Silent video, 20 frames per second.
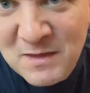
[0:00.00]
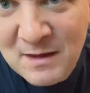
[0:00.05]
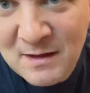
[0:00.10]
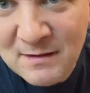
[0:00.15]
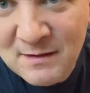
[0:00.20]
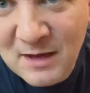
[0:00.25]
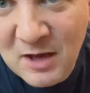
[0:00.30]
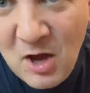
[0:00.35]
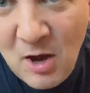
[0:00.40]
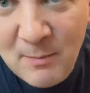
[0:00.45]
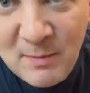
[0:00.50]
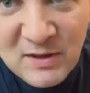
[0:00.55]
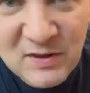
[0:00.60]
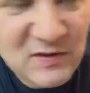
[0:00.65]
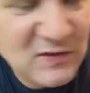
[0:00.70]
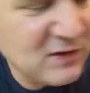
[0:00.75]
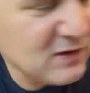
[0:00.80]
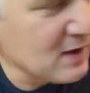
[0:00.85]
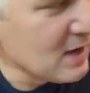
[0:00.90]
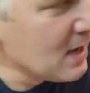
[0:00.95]
the
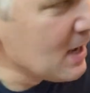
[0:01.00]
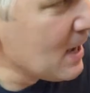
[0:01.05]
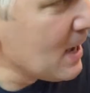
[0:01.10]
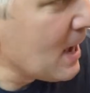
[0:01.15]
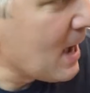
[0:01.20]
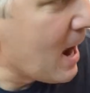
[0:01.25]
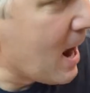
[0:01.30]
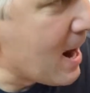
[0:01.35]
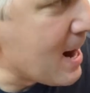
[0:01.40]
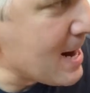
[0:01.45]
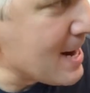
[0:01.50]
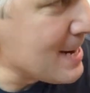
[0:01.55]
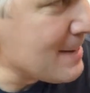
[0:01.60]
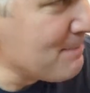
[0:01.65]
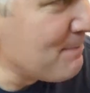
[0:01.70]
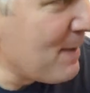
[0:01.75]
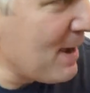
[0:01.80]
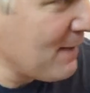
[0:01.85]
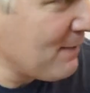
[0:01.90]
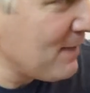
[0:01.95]
comments.
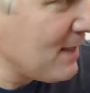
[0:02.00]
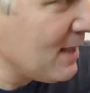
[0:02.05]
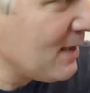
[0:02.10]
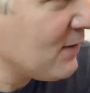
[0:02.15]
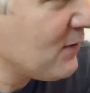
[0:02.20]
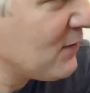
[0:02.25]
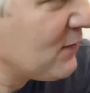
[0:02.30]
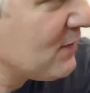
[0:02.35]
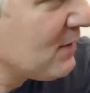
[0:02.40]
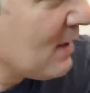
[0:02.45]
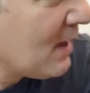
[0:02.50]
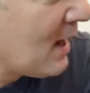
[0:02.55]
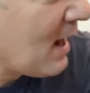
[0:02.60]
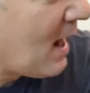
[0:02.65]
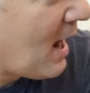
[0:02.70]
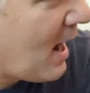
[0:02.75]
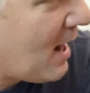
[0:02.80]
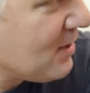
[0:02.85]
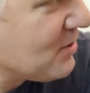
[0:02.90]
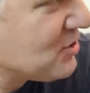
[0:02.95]
Bendings.
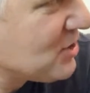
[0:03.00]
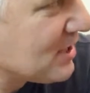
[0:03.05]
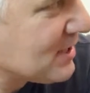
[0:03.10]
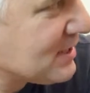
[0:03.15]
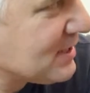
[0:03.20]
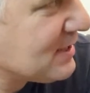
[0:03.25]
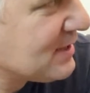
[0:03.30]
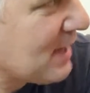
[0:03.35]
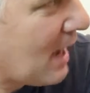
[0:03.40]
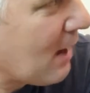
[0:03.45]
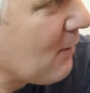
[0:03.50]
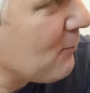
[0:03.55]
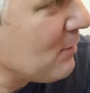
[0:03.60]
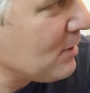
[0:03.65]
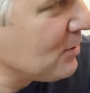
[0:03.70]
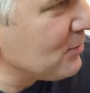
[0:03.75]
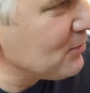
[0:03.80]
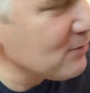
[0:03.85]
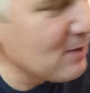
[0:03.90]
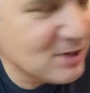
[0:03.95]
I
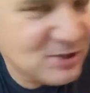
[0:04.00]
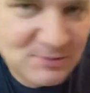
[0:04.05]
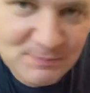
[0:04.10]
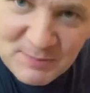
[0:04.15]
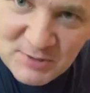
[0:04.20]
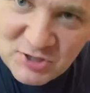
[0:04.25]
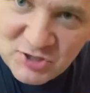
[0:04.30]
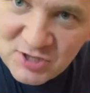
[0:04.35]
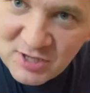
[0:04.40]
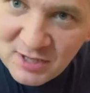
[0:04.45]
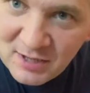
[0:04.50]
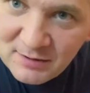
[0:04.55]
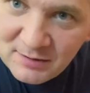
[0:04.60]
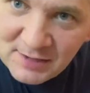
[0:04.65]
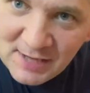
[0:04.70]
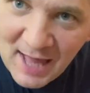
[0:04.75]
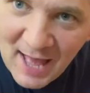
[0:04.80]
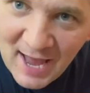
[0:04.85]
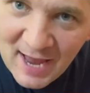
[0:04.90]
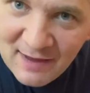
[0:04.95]
will do a special
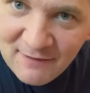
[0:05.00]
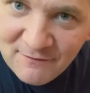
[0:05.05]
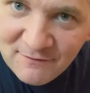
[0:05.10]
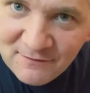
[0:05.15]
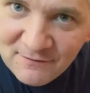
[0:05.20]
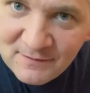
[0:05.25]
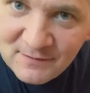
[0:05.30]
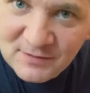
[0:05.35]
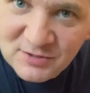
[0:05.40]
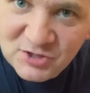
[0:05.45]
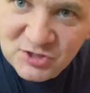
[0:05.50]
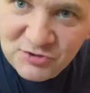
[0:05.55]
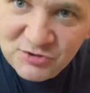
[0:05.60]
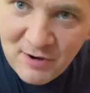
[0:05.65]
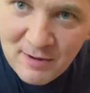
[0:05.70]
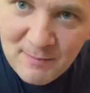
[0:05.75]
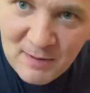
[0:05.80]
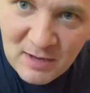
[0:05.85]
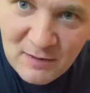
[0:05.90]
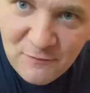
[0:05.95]
live
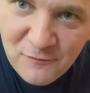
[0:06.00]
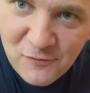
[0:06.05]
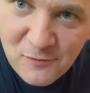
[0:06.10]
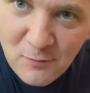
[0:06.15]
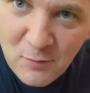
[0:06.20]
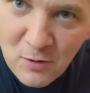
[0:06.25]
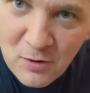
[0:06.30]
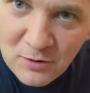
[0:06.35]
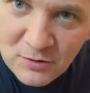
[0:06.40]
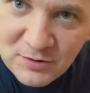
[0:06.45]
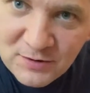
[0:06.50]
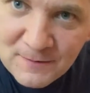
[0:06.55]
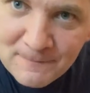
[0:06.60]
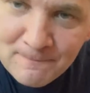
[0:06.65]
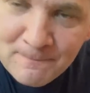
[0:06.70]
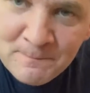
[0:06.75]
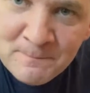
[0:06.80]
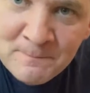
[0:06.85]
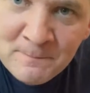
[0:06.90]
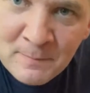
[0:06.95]
streaming if you want,
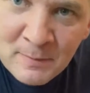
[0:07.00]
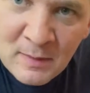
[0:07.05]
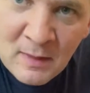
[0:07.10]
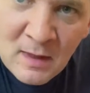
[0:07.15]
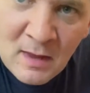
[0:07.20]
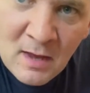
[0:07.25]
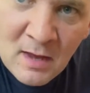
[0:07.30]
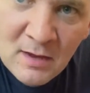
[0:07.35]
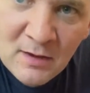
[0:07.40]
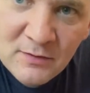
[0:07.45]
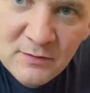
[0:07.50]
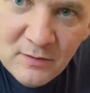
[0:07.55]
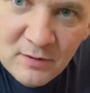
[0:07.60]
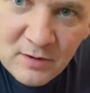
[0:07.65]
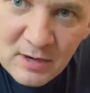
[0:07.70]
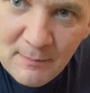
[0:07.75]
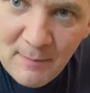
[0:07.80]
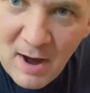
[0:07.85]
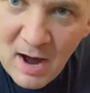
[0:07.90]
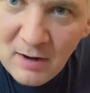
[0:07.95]

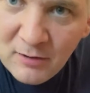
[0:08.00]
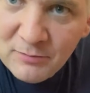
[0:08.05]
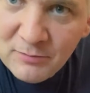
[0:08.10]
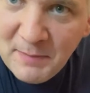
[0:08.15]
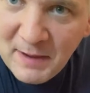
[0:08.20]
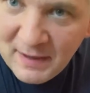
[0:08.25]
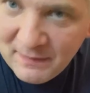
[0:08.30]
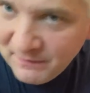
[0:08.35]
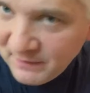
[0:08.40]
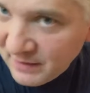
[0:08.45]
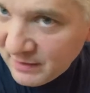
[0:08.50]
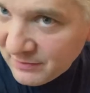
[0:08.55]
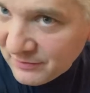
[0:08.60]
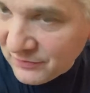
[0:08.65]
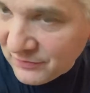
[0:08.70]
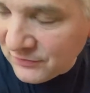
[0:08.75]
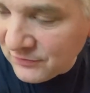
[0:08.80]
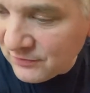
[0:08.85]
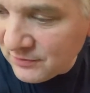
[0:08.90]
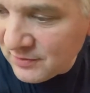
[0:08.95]
talking about
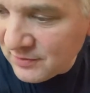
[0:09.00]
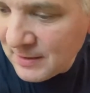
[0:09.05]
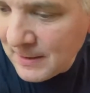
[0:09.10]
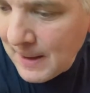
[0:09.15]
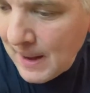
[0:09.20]
bendings.